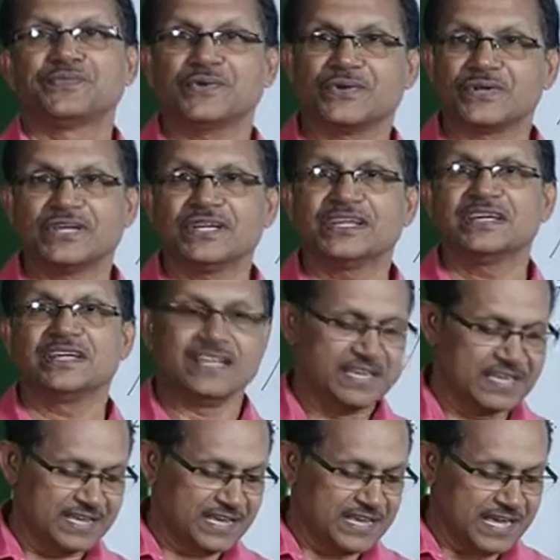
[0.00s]
Okay?
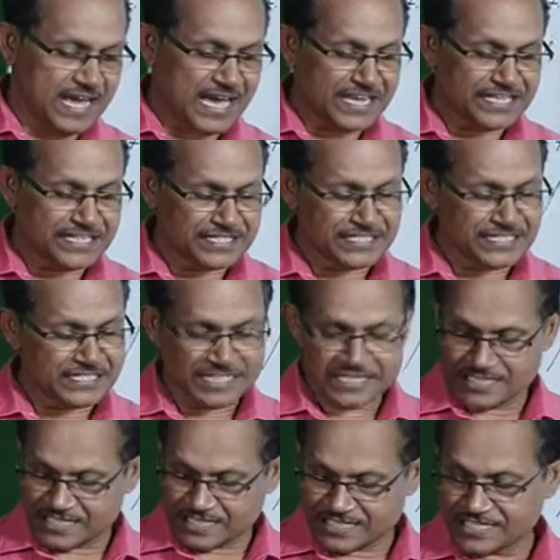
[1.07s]
And
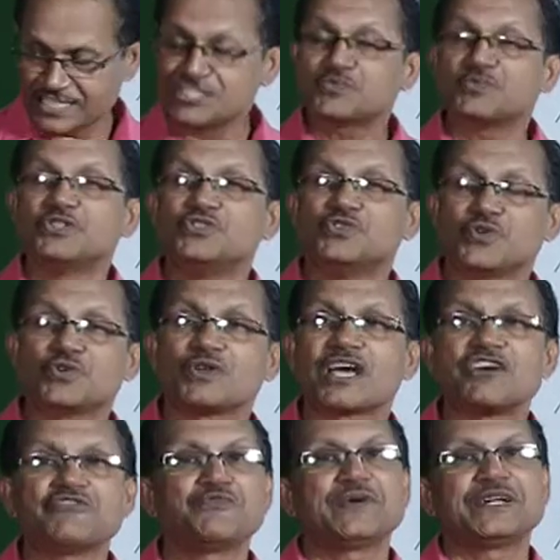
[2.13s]
since we do not
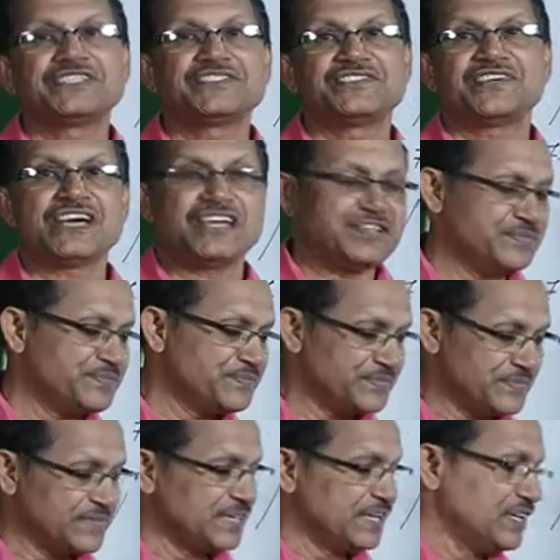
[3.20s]
have much
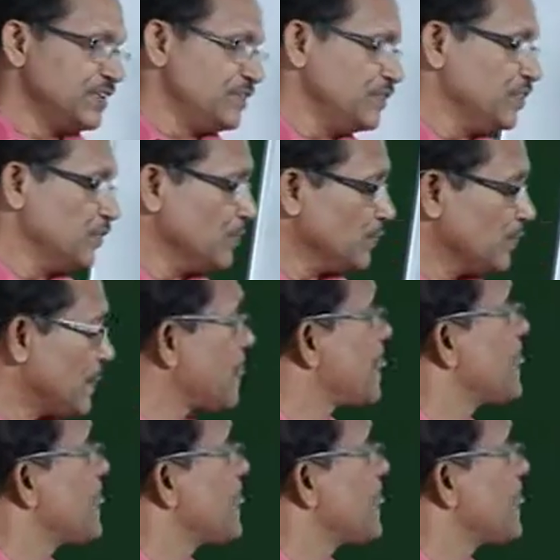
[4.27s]
time, you know,